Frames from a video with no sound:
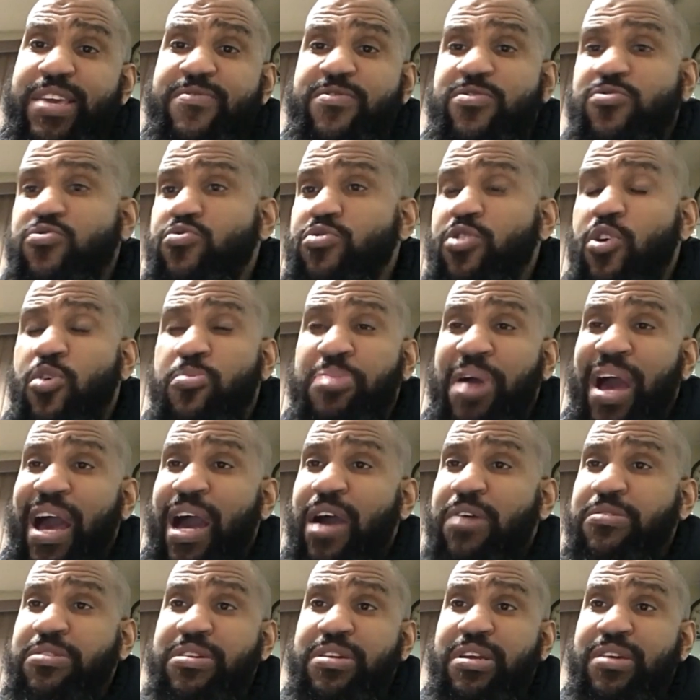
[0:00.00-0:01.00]
I ain't giving you no
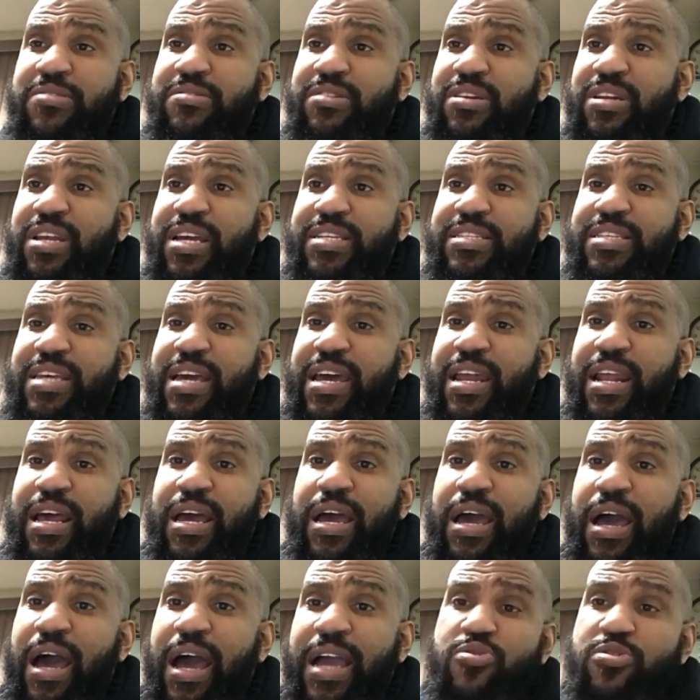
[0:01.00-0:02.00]
pound or nothing like that.
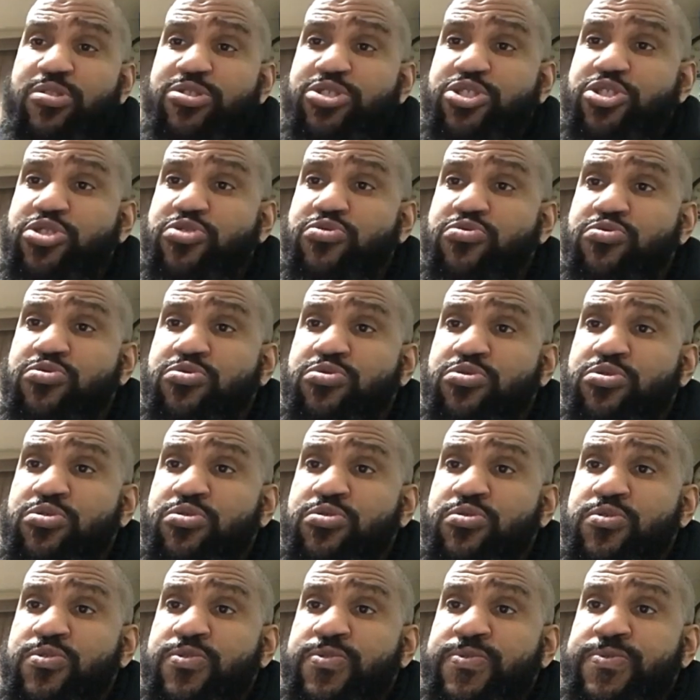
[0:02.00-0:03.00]
I can't support you.